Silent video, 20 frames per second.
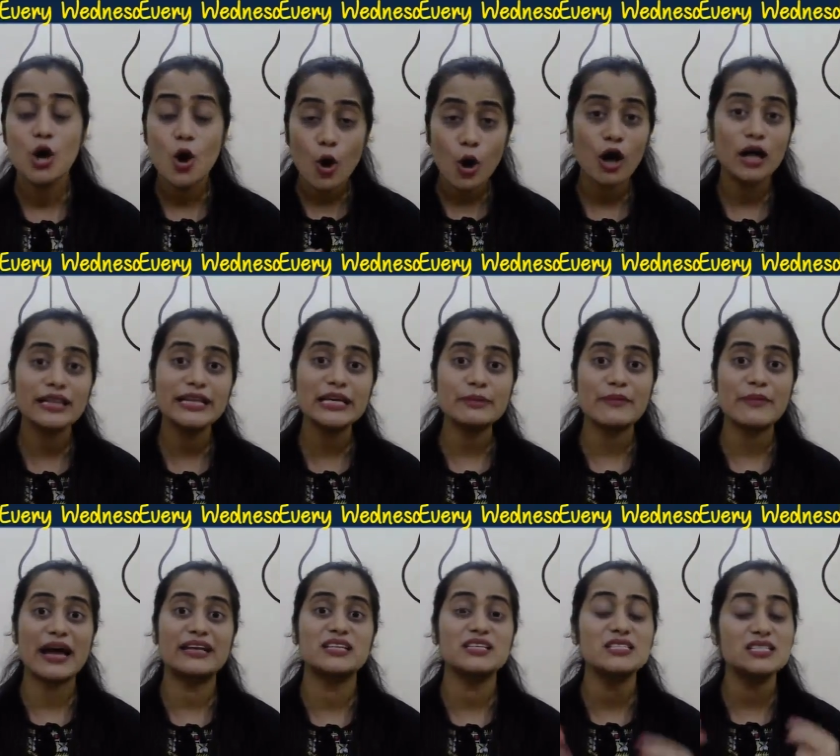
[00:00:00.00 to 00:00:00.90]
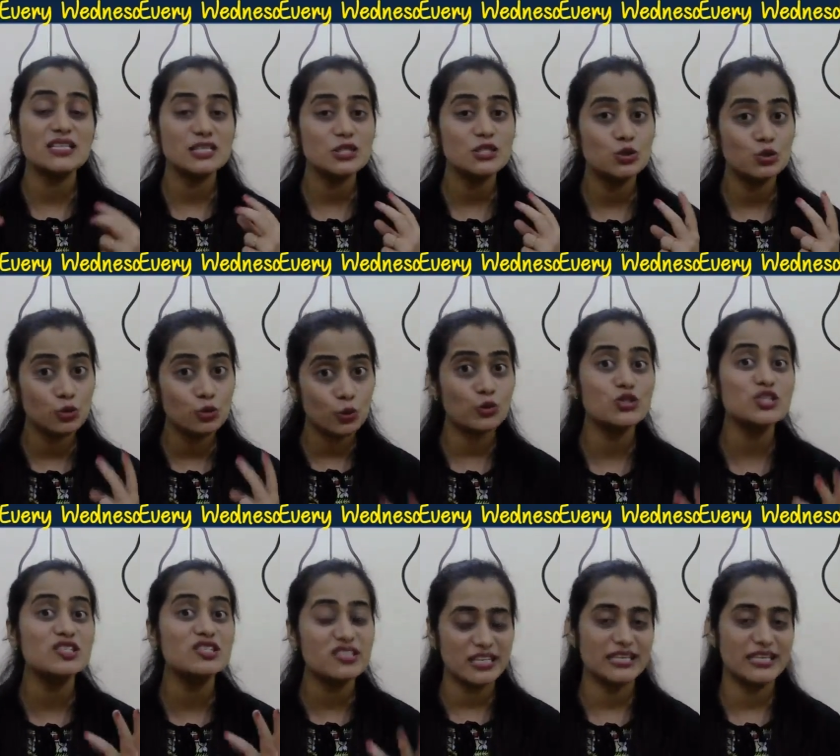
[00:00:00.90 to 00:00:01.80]
All that matters is those
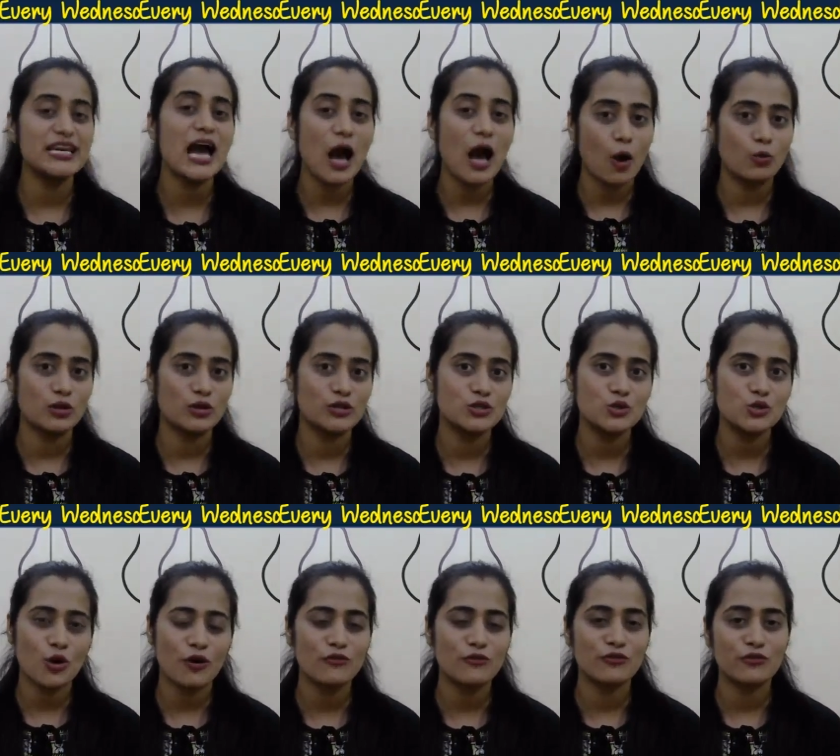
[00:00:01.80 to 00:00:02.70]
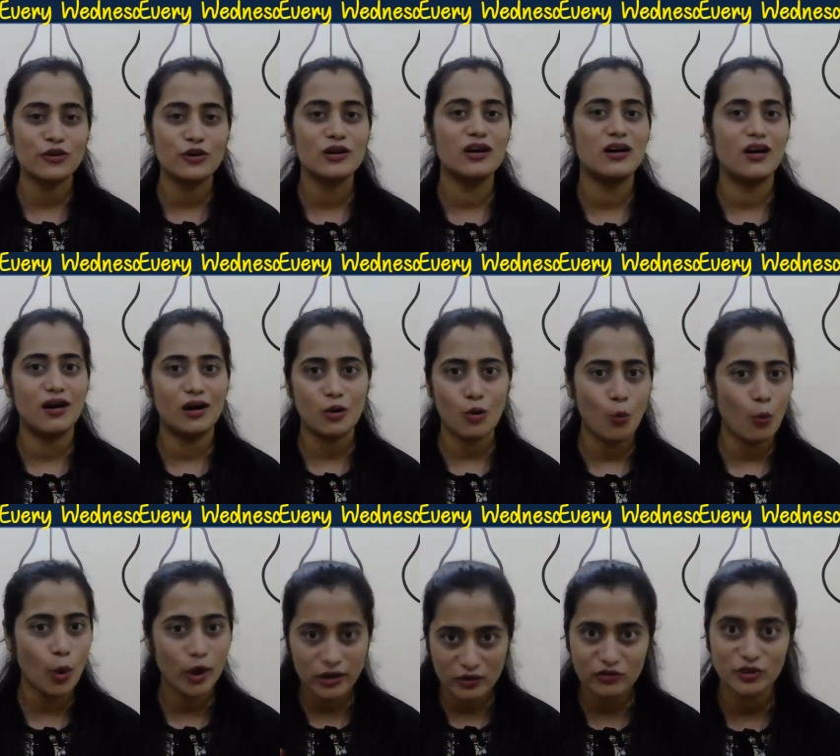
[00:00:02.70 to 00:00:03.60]
3 hours of
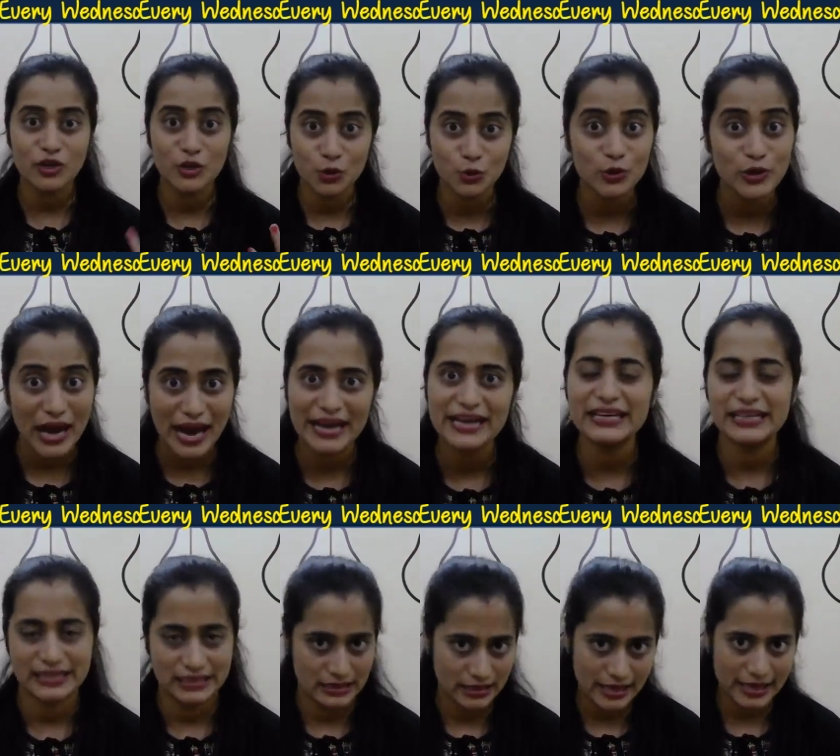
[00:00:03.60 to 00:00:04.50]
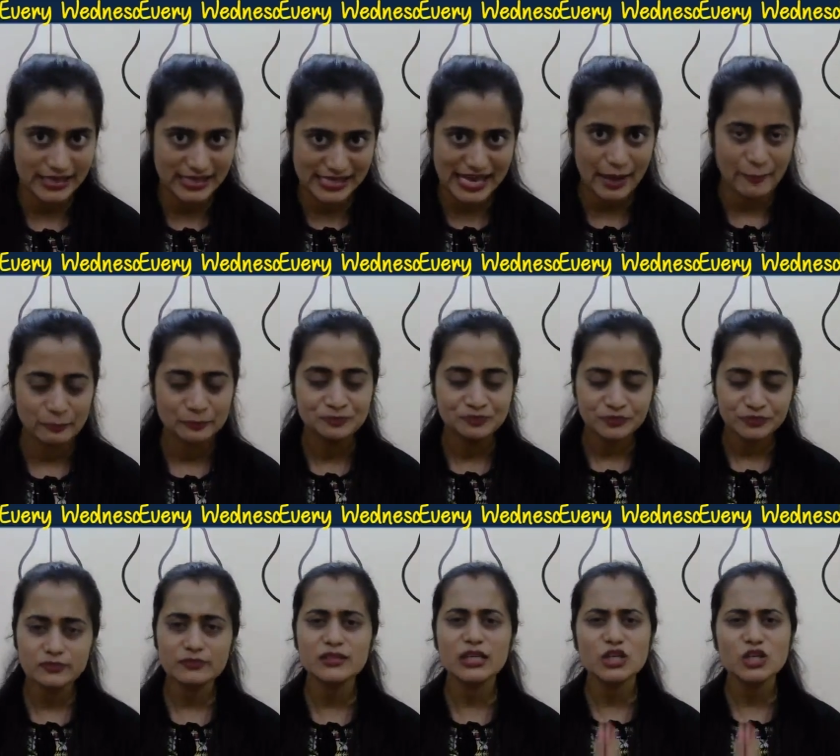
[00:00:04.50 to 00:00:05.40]
whatever you write in the exam.
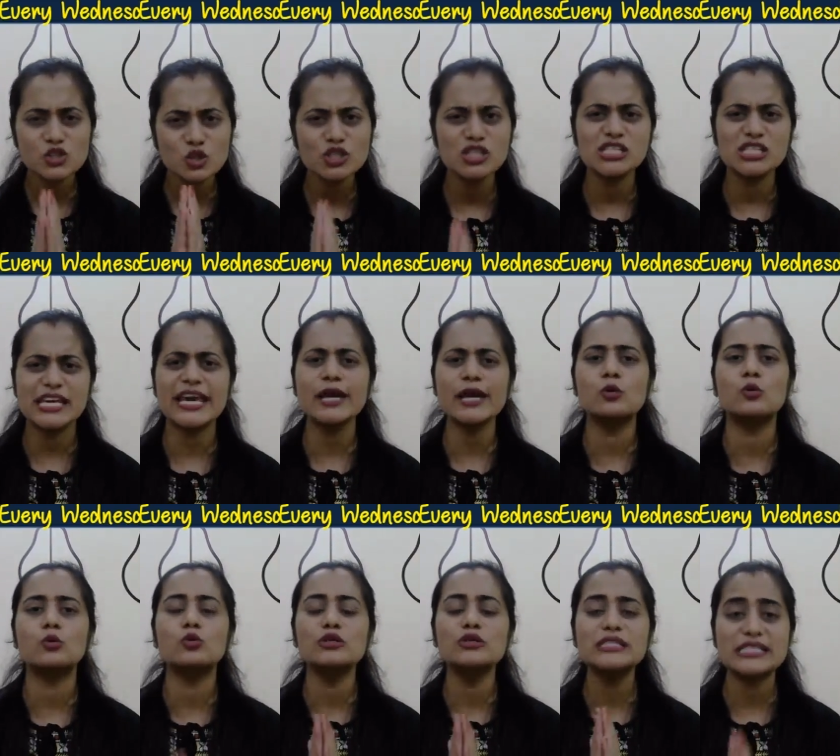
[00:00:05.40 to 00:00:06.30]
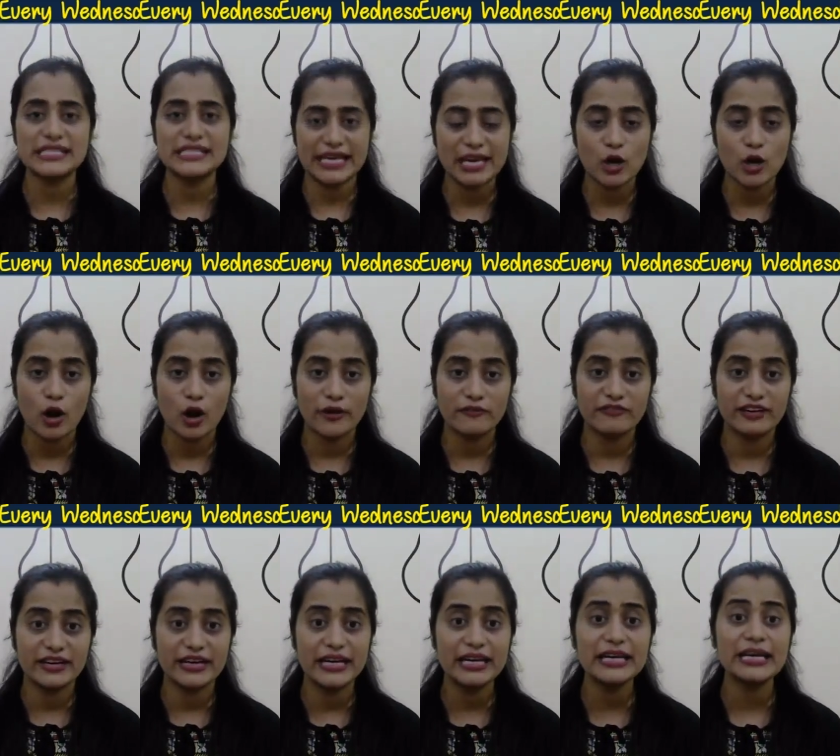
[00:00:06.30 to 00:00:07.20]
So stay cool, stay
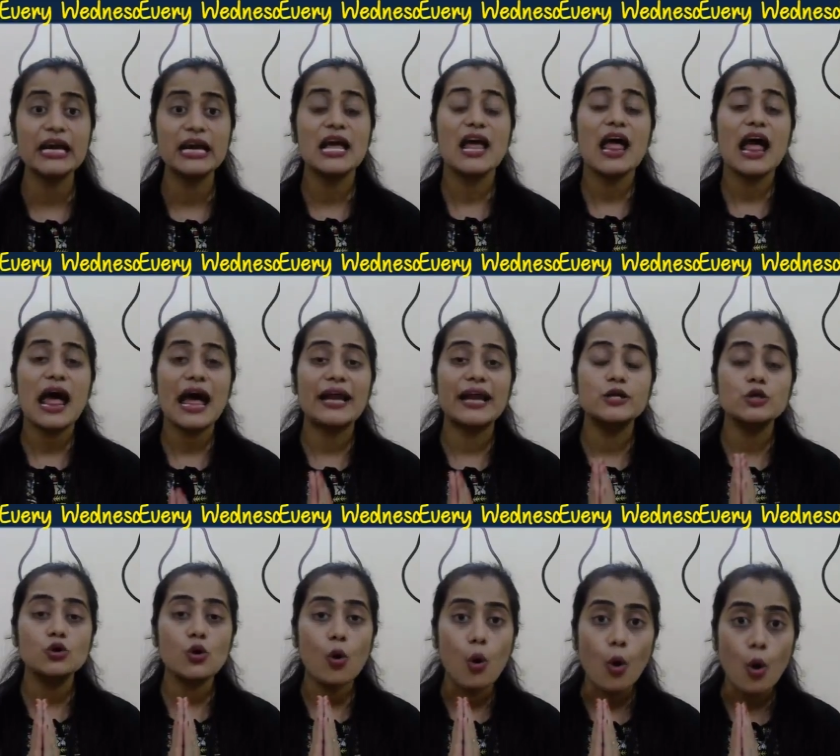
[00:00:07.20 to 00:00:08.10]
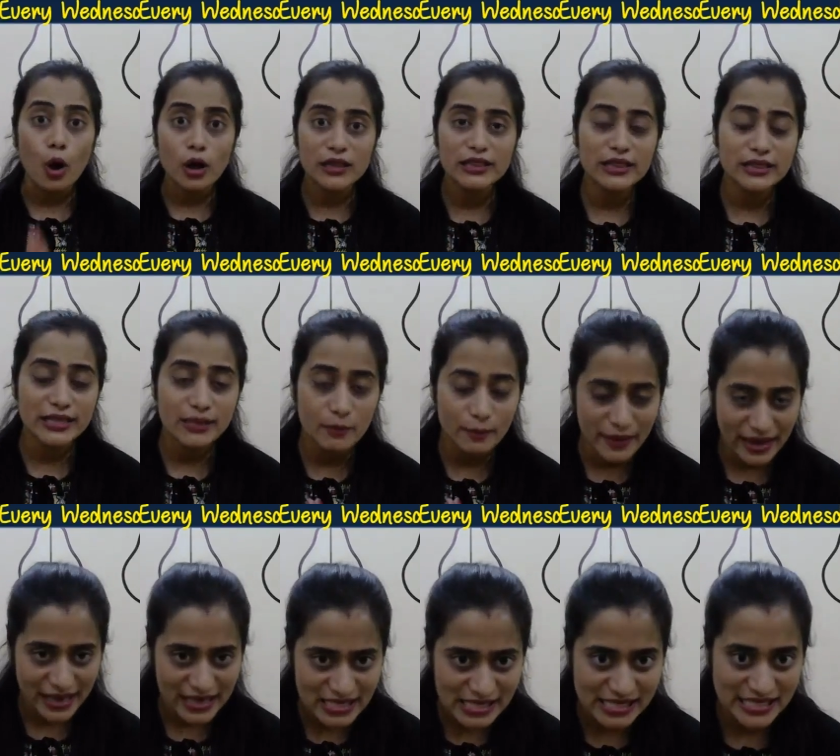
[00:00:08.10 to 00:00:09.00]
confident, and all the
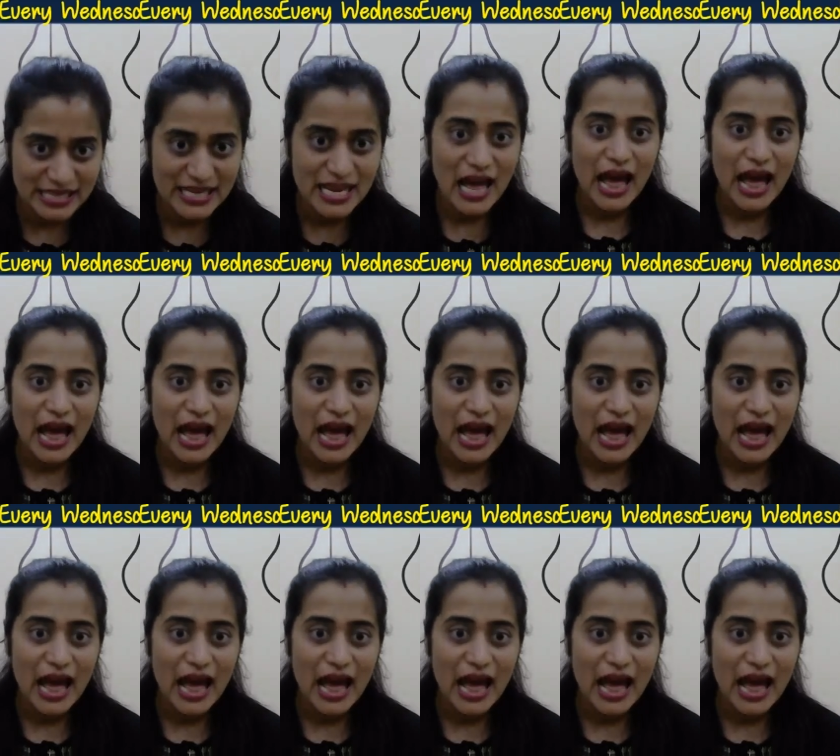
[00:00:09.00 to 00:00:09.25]
best.